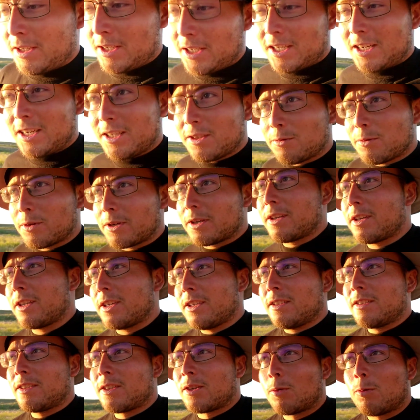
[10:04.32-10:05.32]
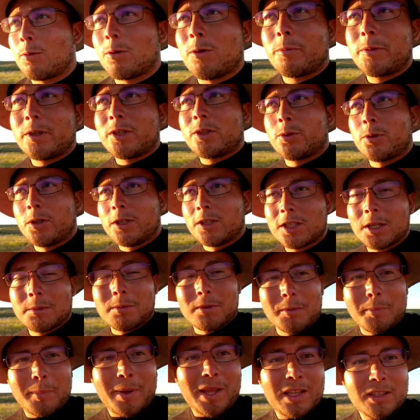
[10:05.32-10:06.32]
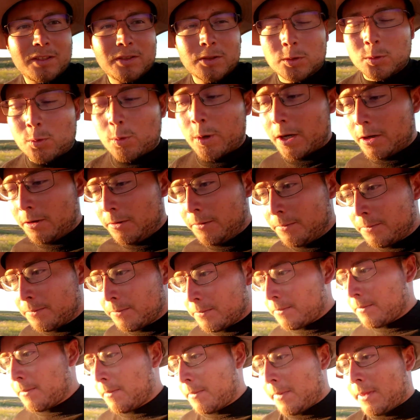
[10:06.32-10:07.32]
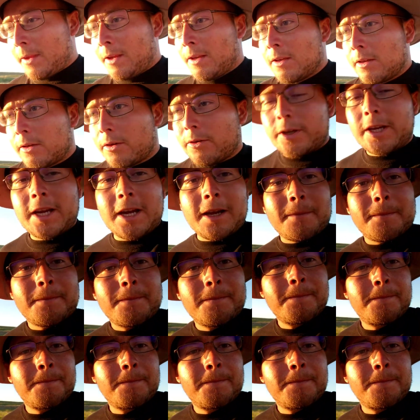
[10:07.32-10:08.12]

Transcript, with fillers: it is what it is. We'll be shooting some of the pellets as well. So yeah.